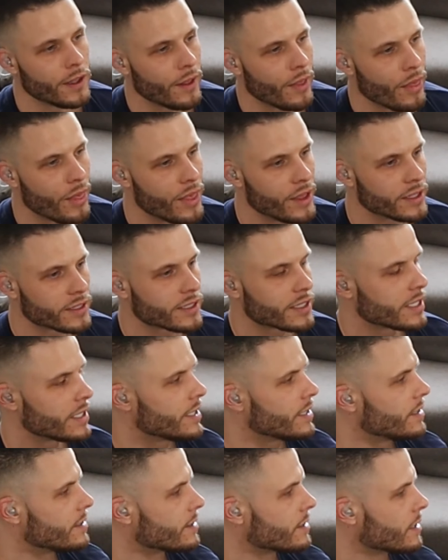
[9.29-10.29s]
This
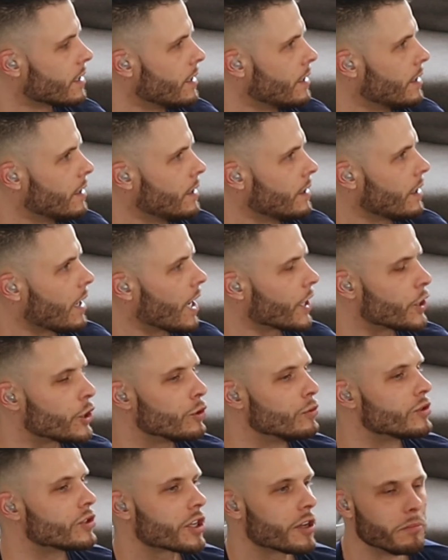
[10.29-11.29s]
is a
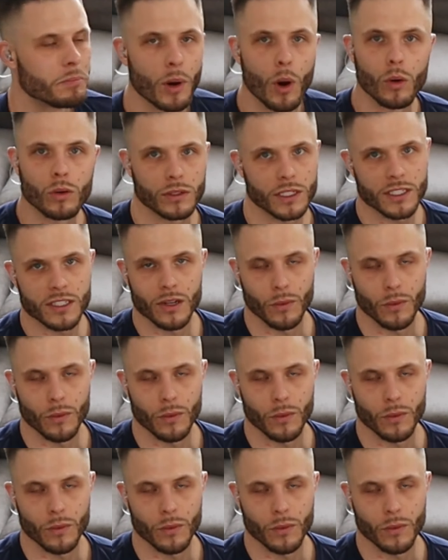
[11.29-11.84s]
huge component